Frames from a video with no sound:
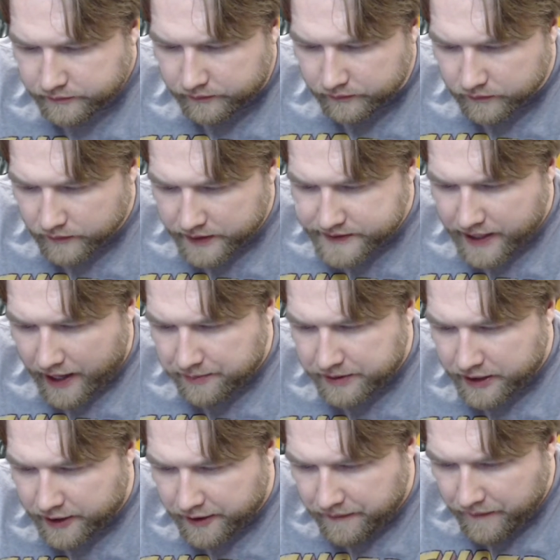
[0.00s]
Lots of
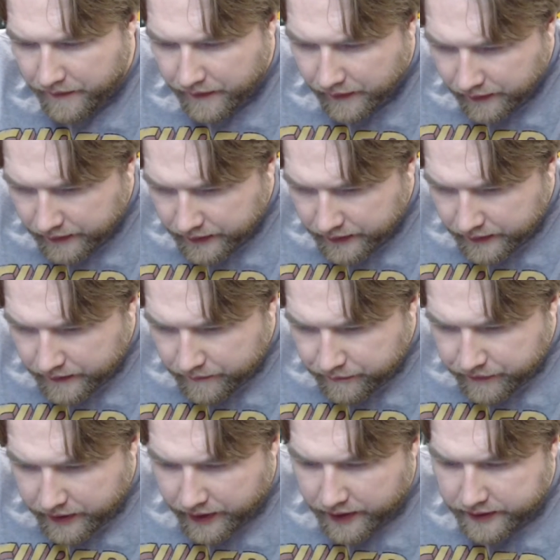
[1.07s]
habanero.
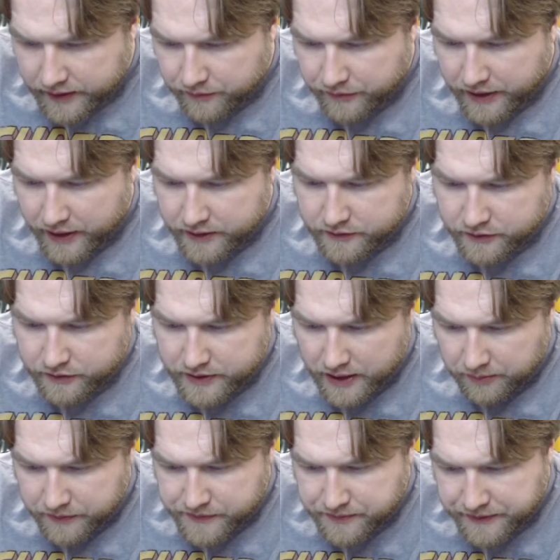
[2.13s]
Again, we got 2
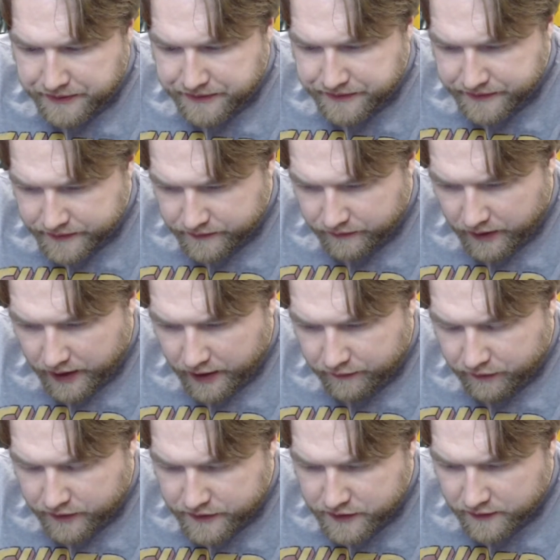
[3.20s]
tablespoons
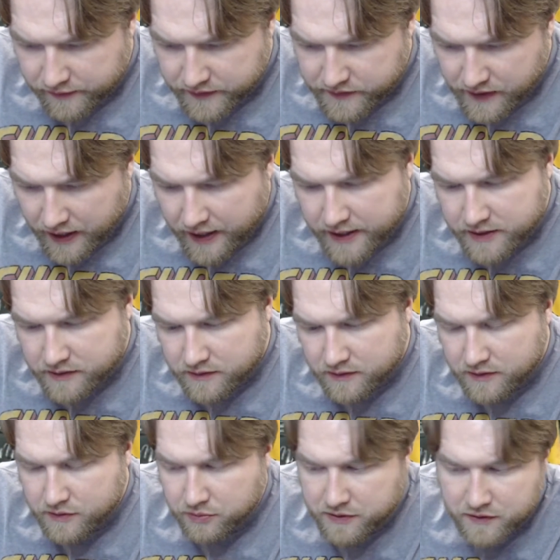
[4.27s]
for a serving size.
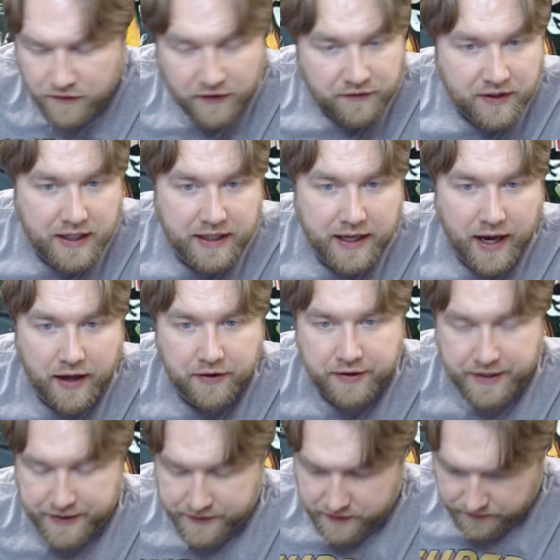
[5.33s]
This one's 15
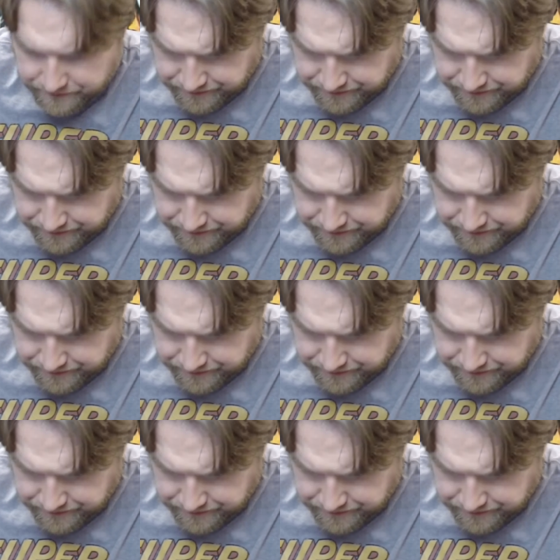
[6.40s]
calories.